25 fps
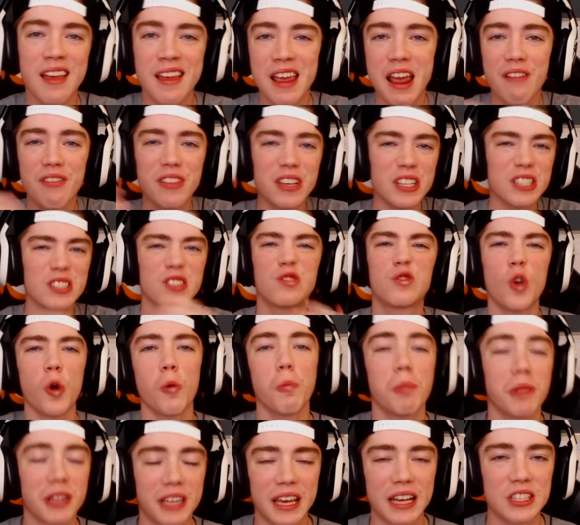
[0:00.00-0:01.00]
if these
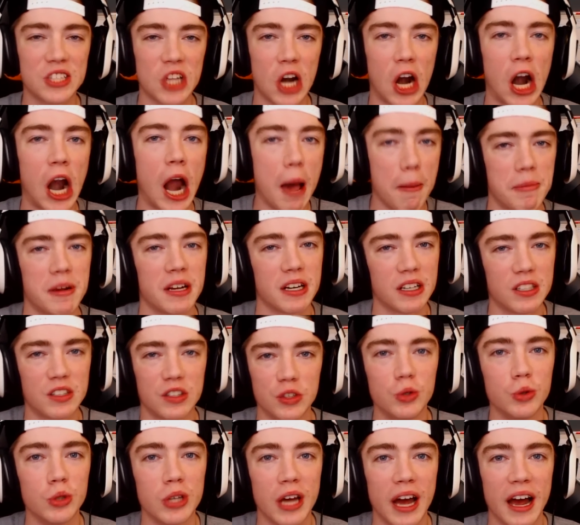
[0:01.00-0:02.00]
duplicates are happening to
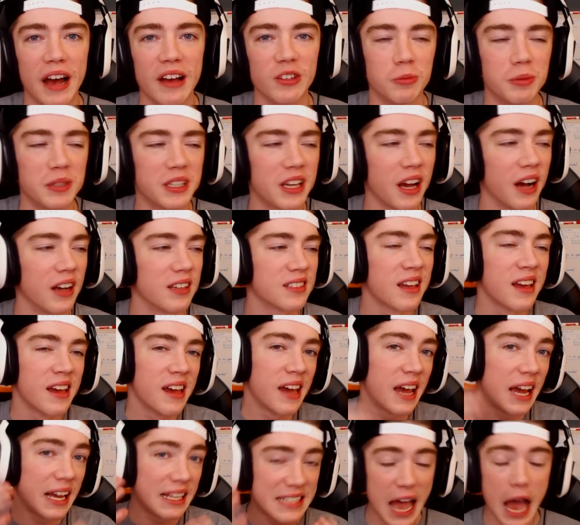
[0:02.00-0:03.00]
you guys, because
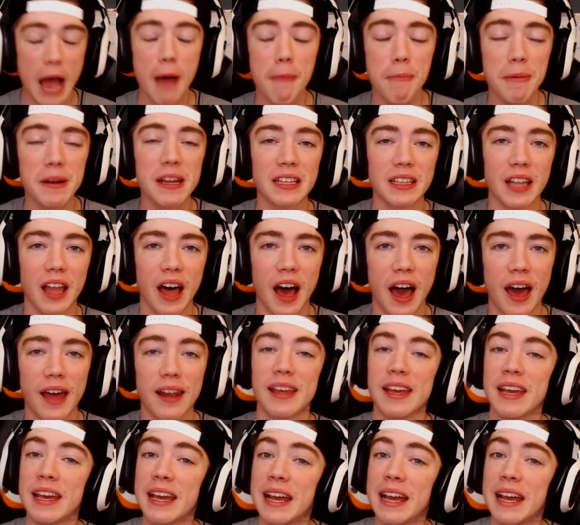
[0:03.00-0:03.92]
it's happening a lot.